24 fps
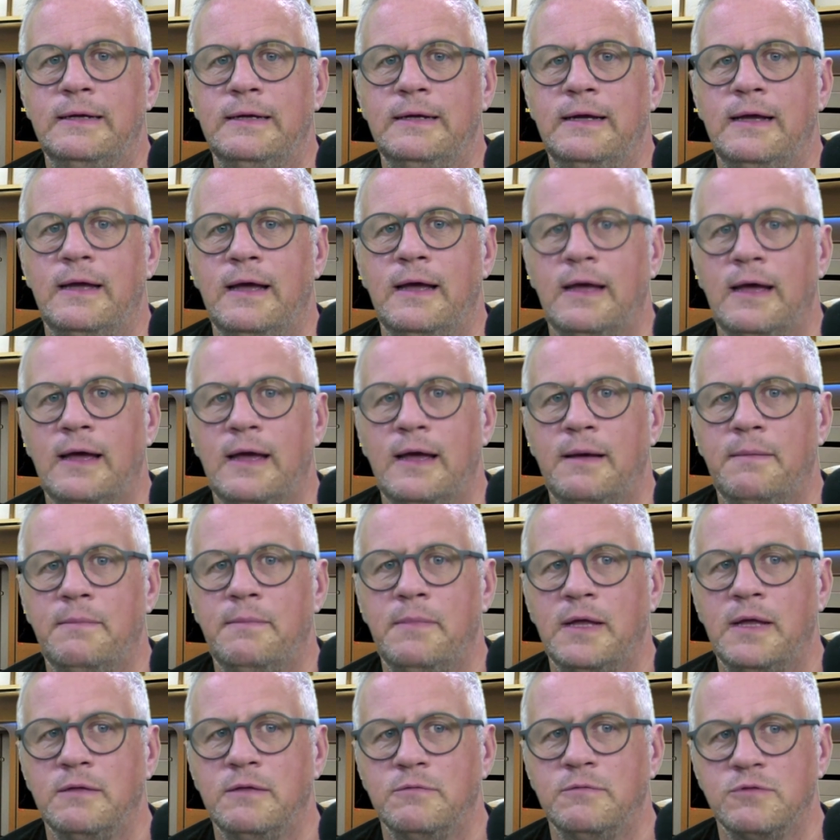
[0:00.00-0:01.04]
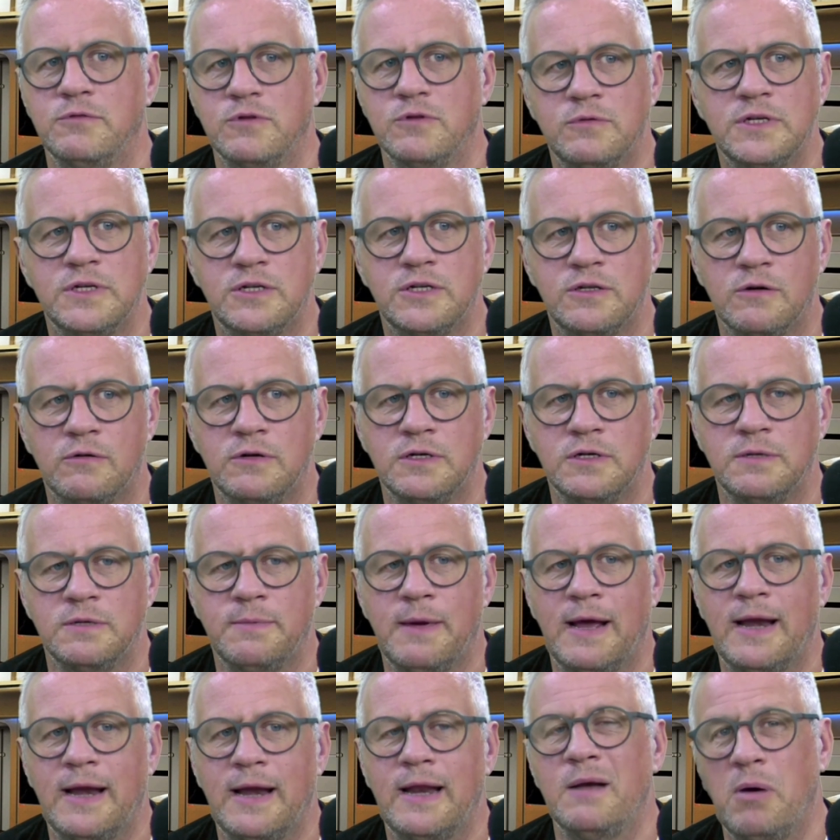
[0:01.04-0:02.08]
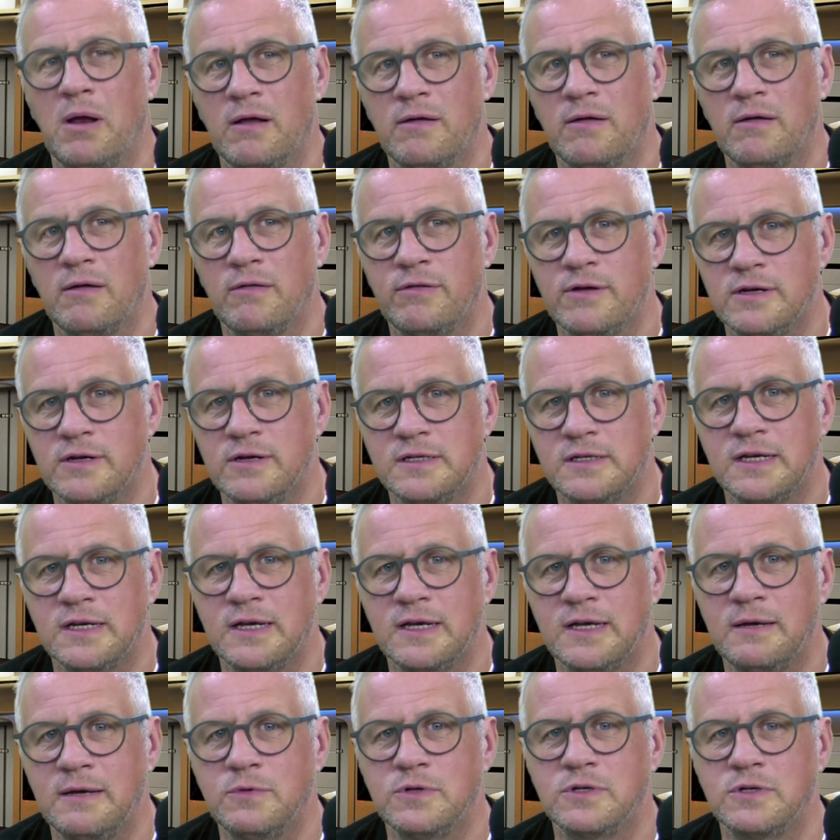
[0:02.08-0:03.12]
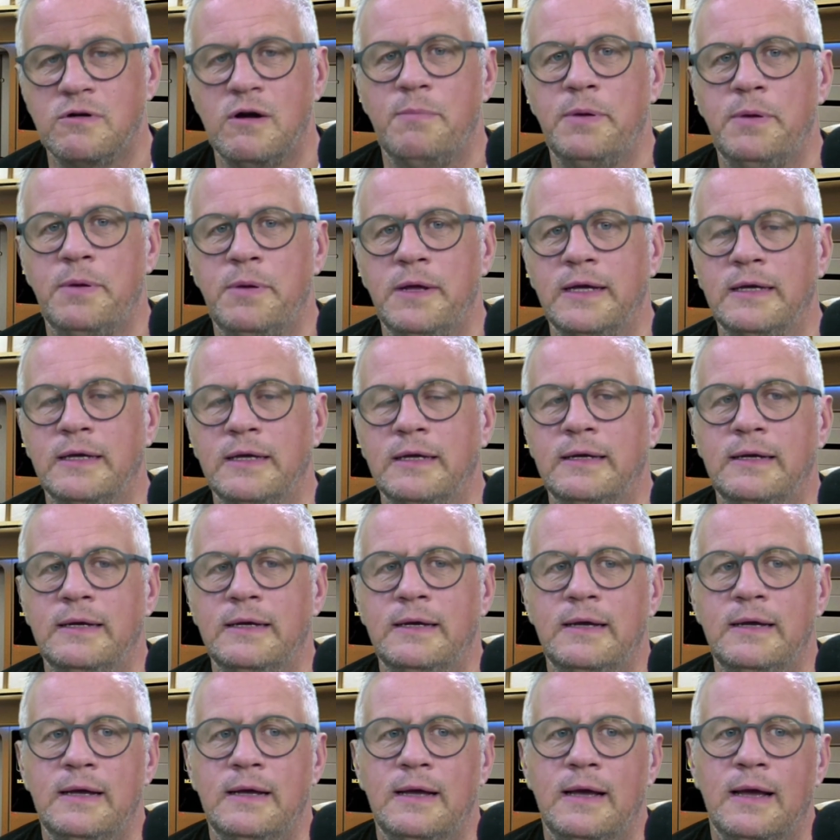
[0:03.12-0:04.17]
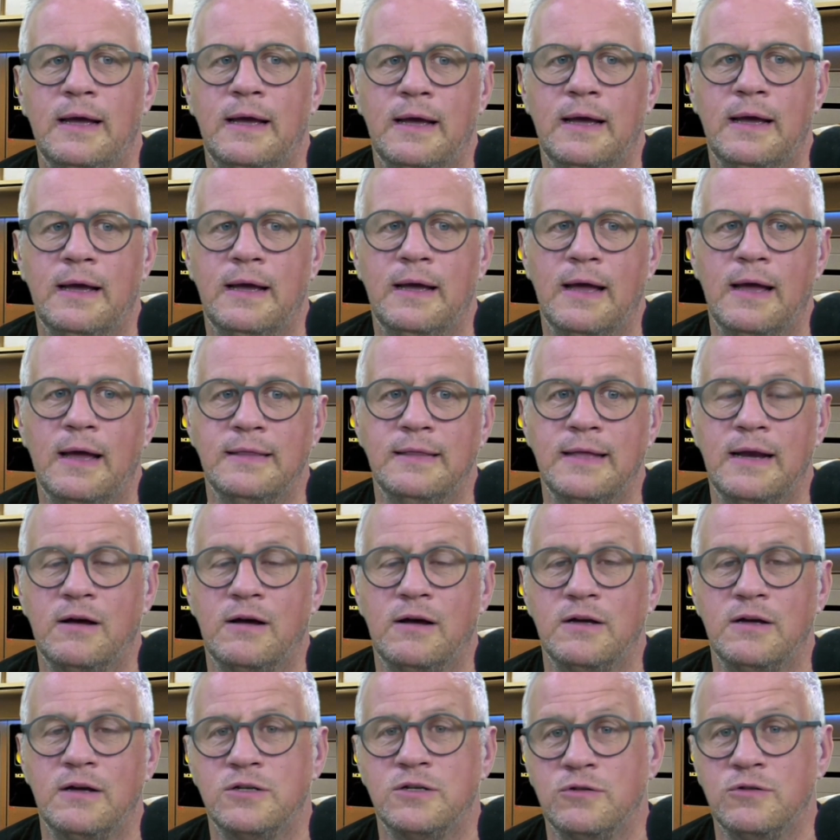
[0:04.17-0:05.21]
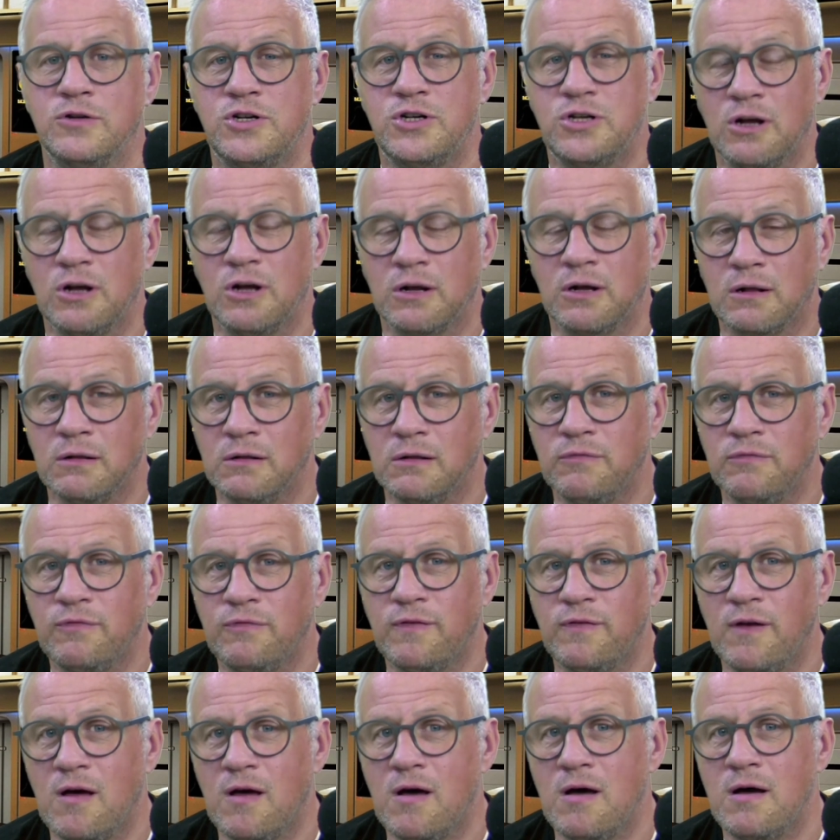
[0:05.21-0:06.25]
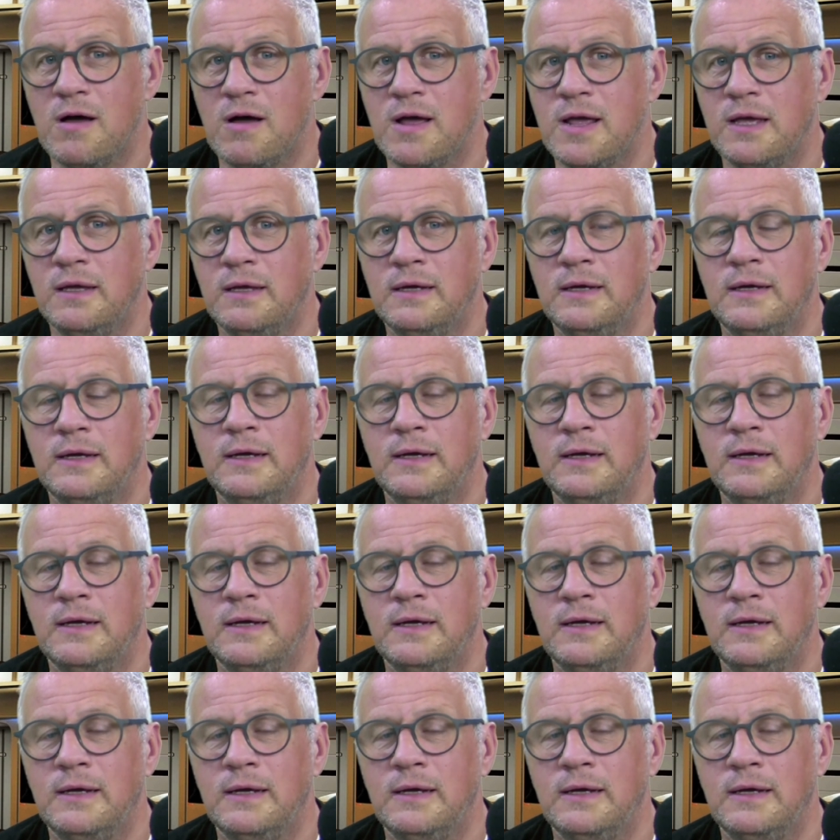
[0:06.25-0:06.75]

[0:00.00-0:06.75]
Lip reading: And there was always stories about it. And Apollo 13 was gripping, and then I saw shuttle fly.